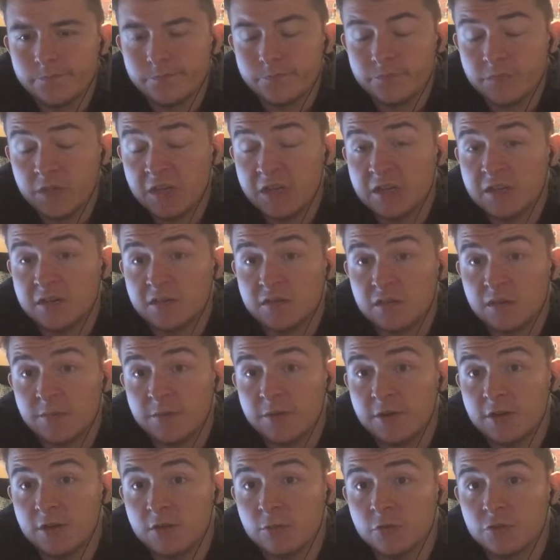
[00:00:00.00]
Yeah, I
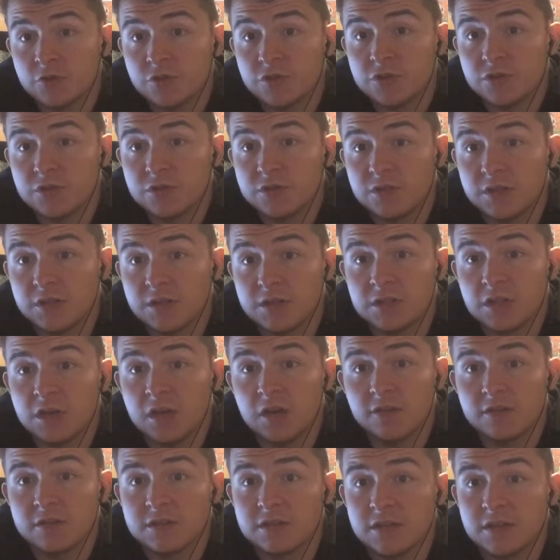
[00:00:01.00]
mean, I watched the
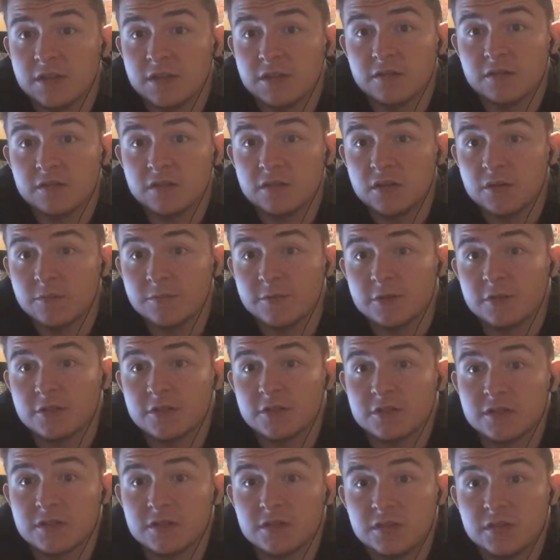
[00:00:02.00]
entirety, and I'll be
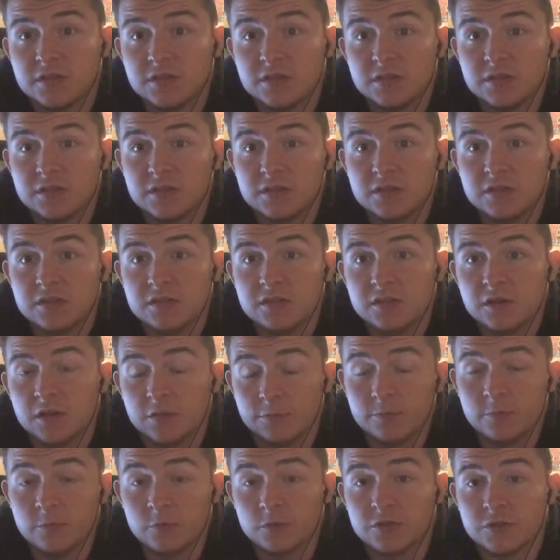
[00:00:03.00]
honest, I
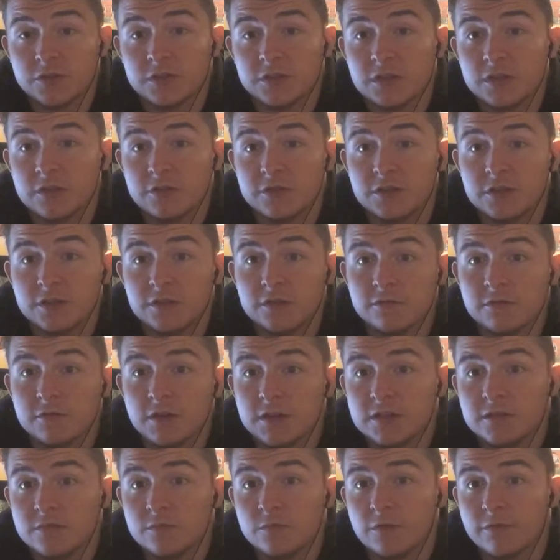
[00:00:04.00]
watched the entirety of the
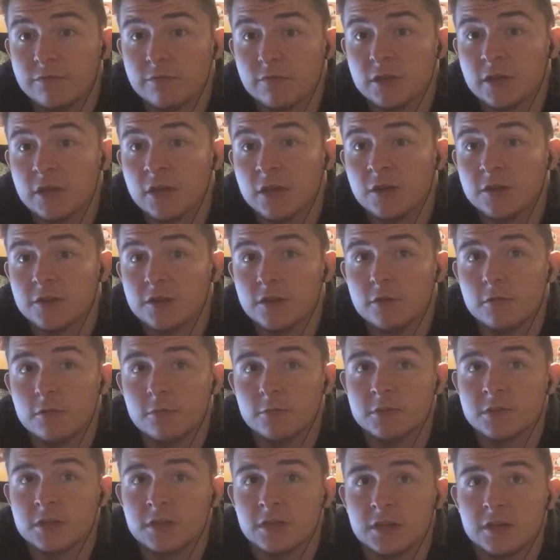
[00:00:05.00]
race, and with Ricciardo, it
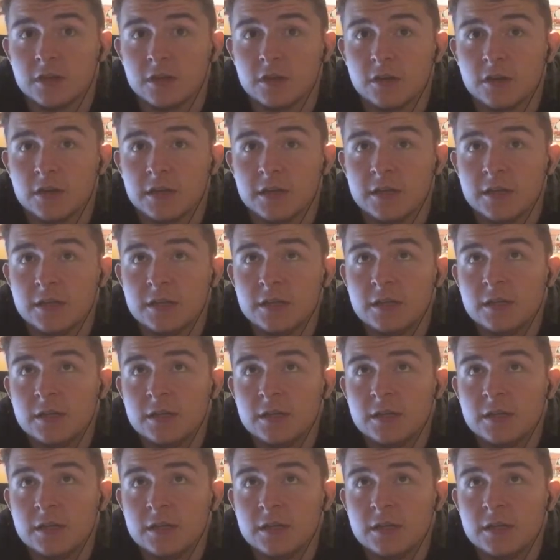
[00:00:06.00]
was kind of like,